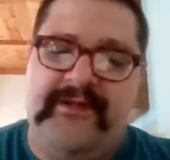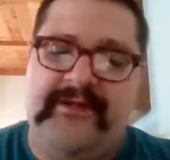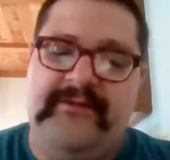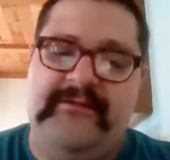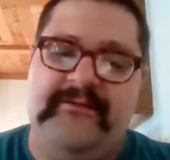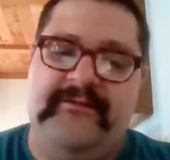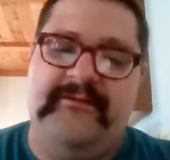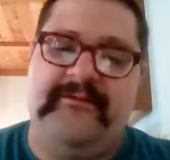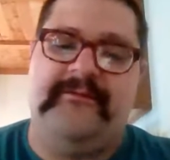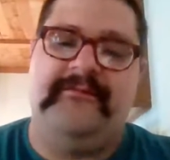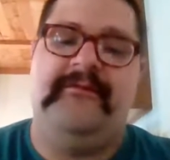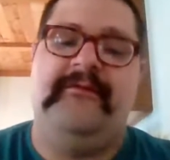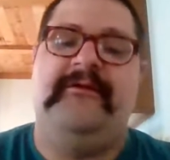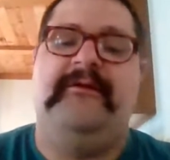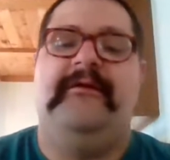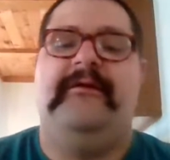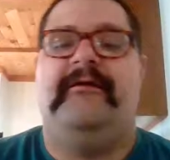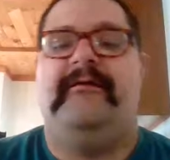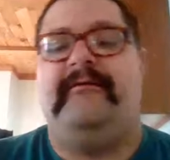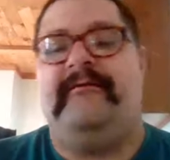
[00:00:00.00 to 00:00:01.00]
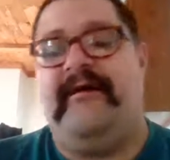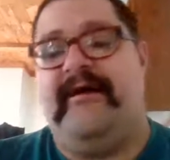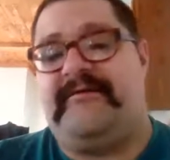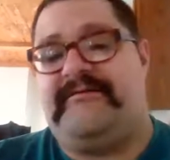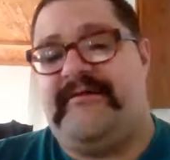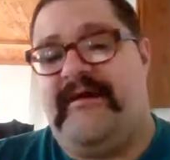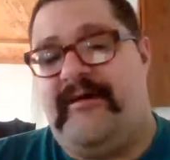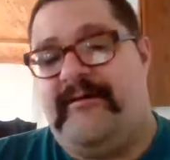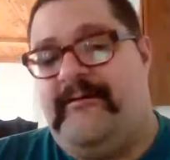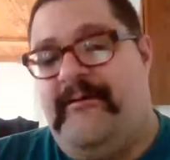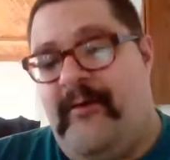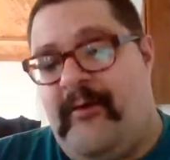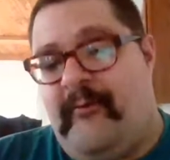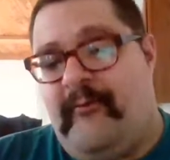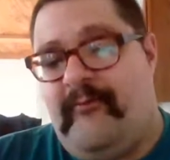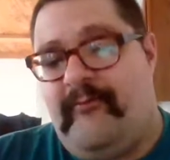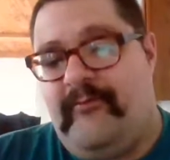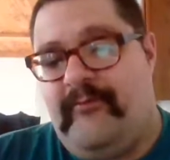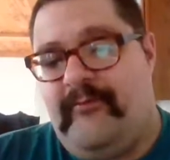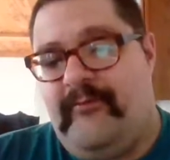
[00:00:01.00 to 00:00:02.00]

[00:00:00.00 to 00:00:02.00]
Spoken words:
opinion, and that's on you.